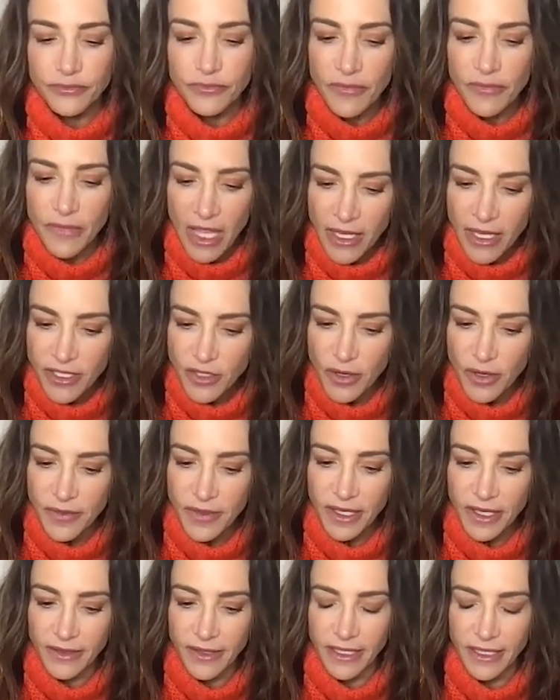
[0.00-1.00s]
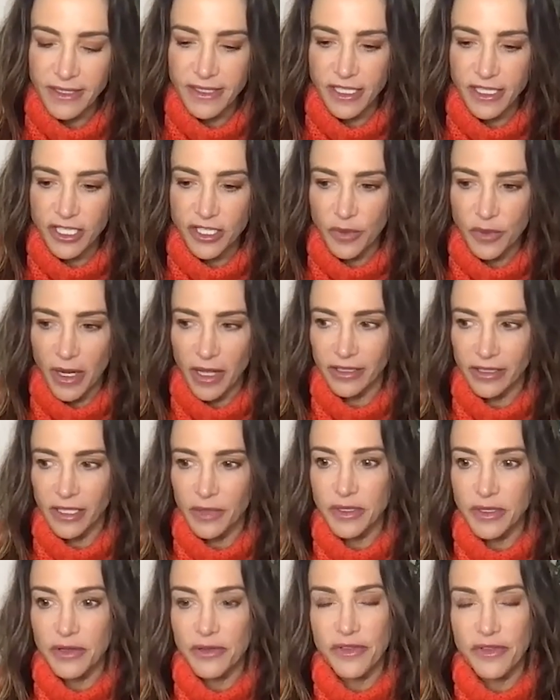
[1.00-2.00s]
and so I think a lot of sexuality, when you
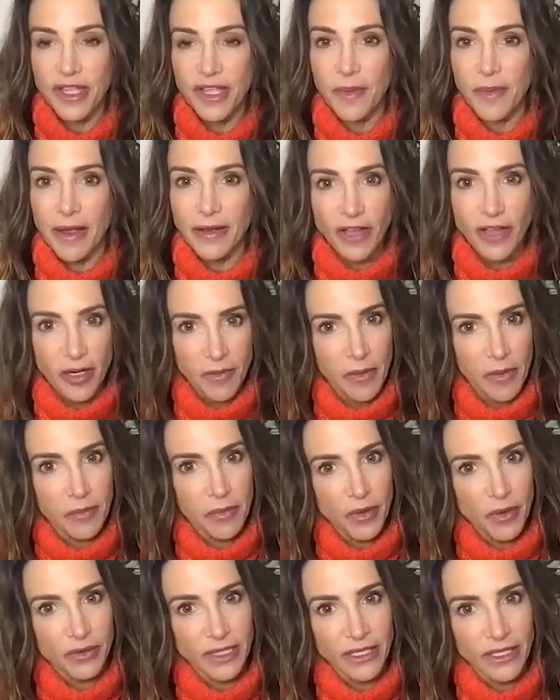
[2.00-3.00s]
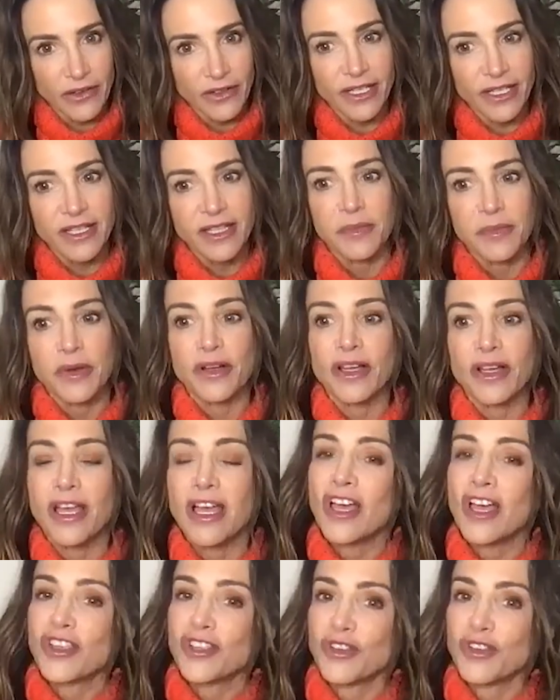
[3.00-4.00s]
think about, I talk about polarity in the book.
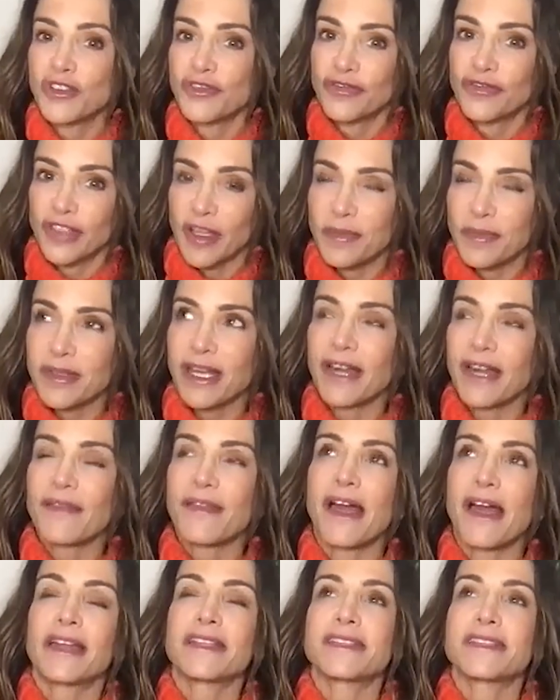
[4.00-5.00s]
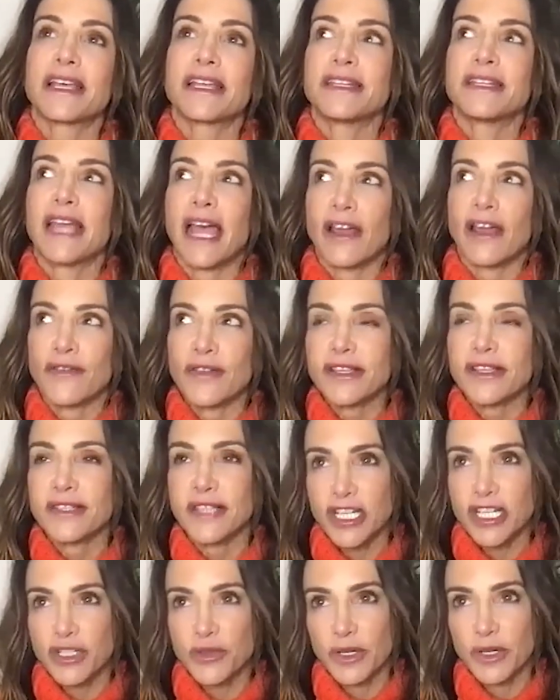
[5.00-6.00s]
So the flip side of that is that in every
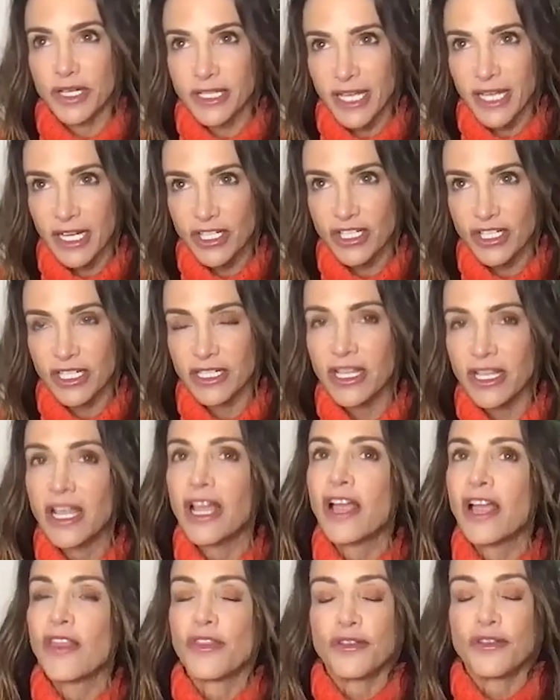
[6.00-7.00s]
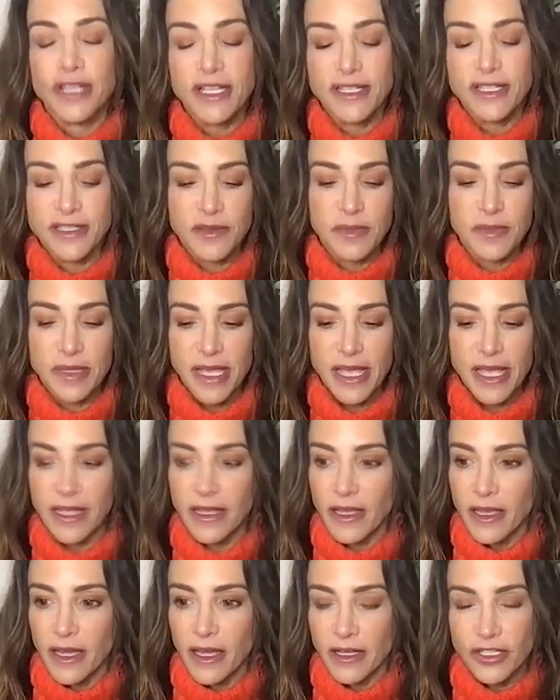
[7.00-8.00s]
sexual connection, there needs to be a,
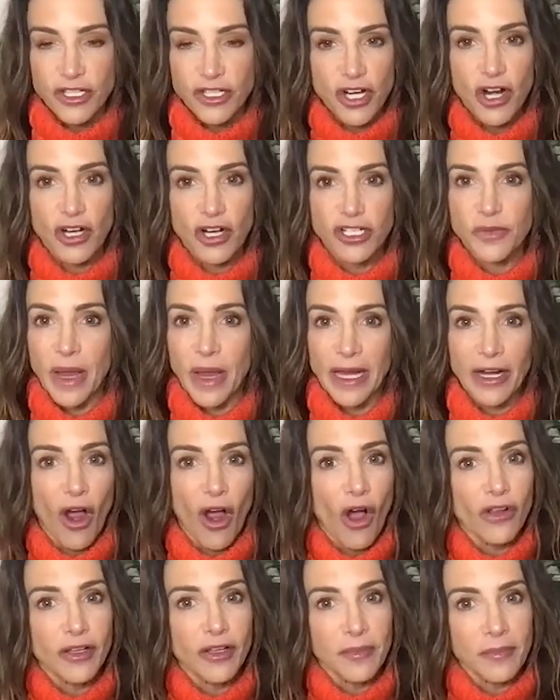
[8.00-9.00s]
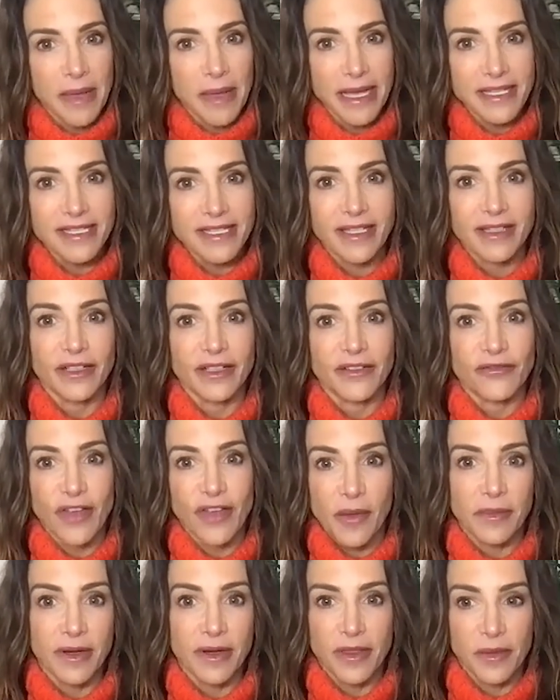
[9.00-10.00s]
a charge. I call it masculine and feminine
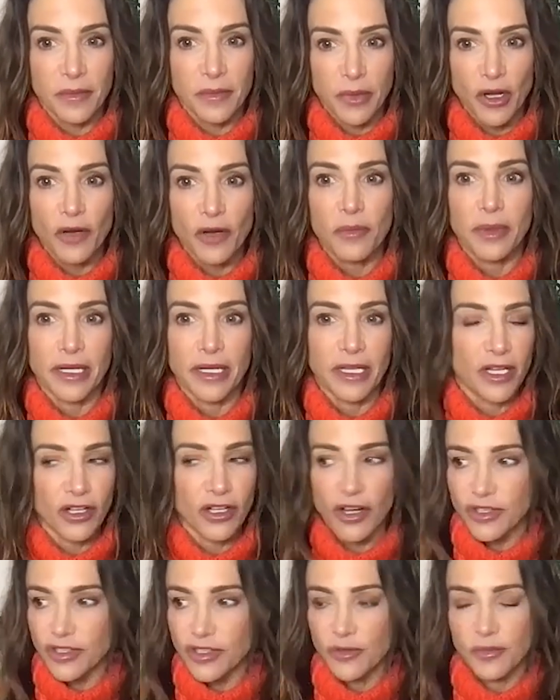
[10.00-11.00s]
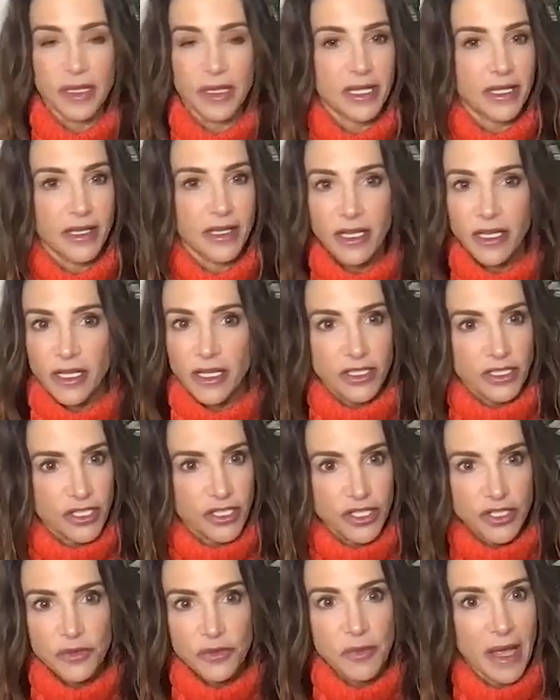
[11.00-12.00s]
in the book, but it could also be two
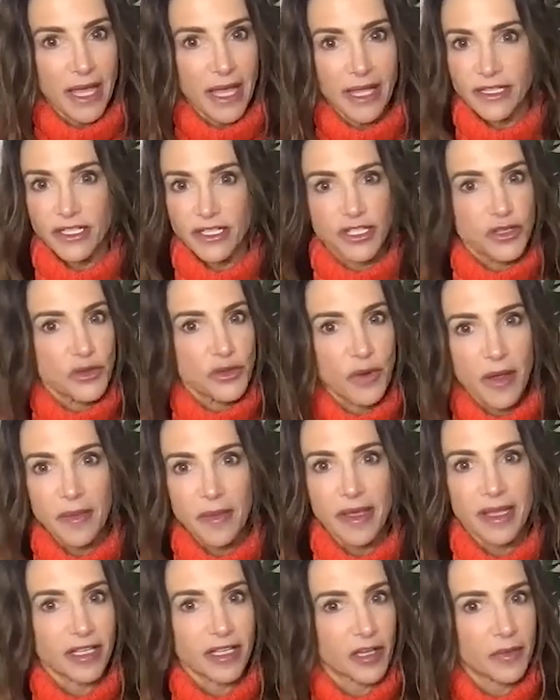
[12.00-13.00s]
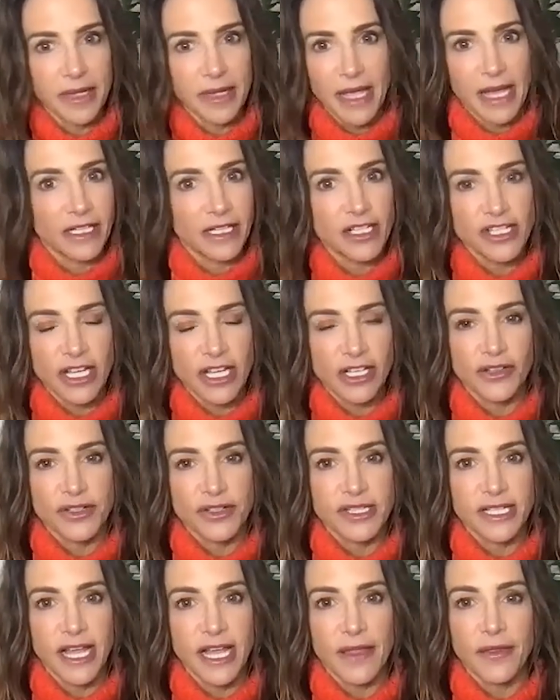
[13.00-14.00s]
men, two women. It could be any genders
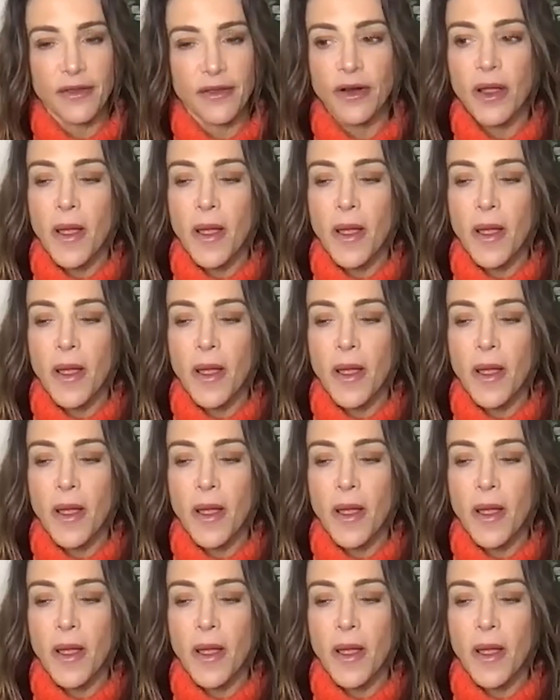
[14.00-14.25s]
together.